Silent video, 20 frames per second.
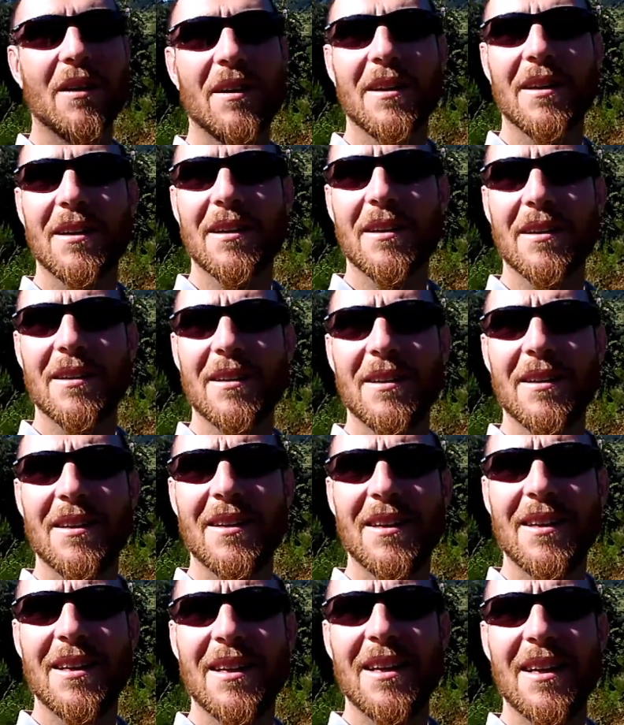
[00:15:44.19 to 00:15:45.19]

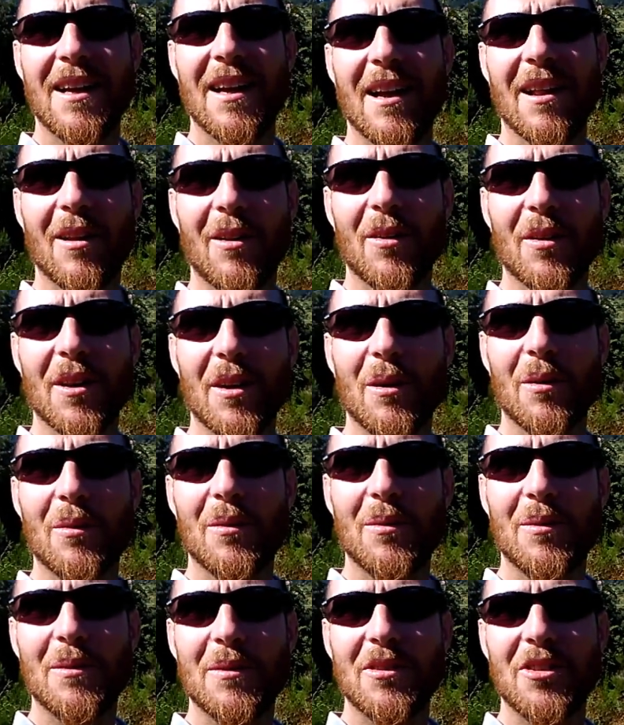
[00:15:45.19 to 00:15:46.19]
and
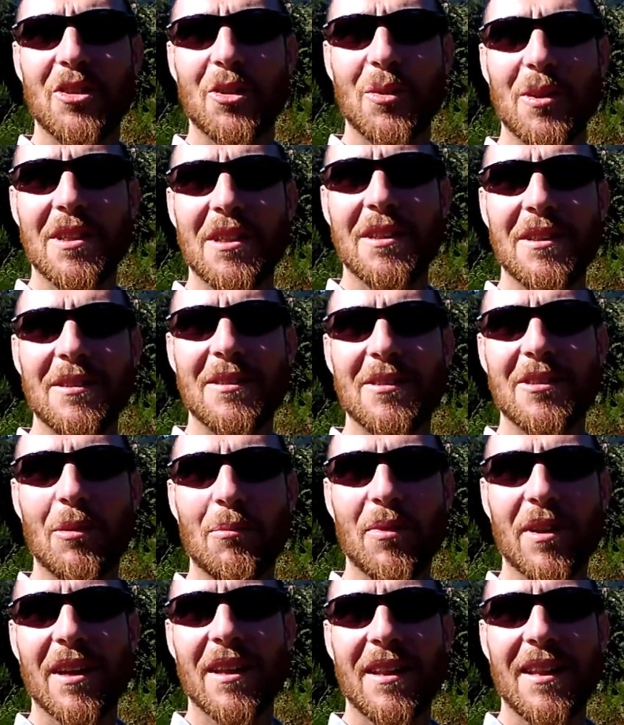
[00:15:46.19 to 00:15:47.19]
I'll show you
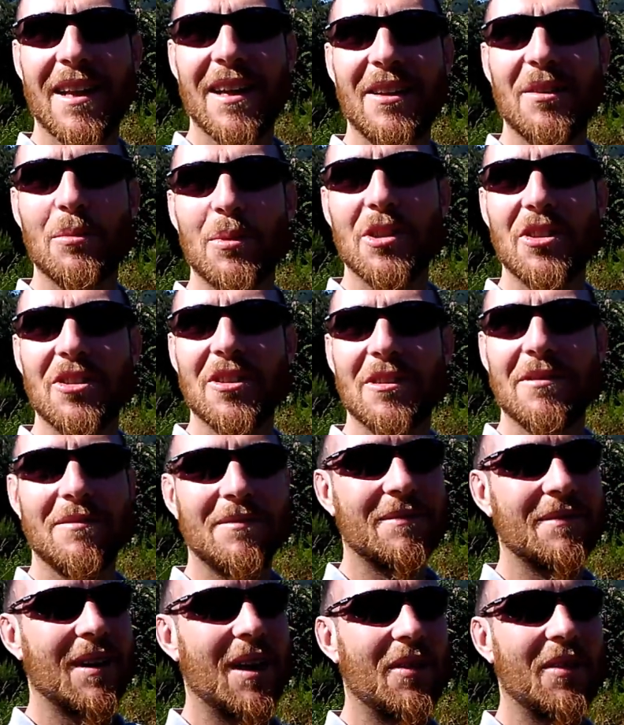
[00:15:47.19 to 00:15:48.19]
something at the end, which
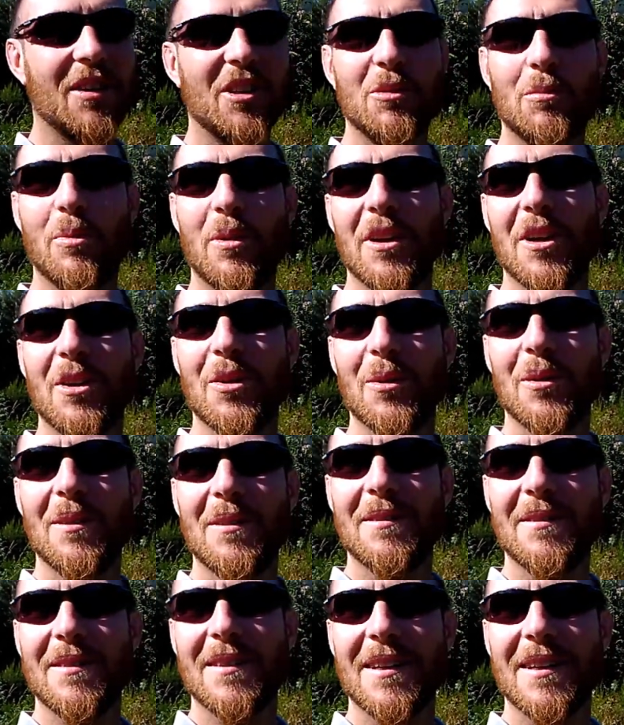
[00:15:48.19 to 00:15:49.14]
I think is pretty cool.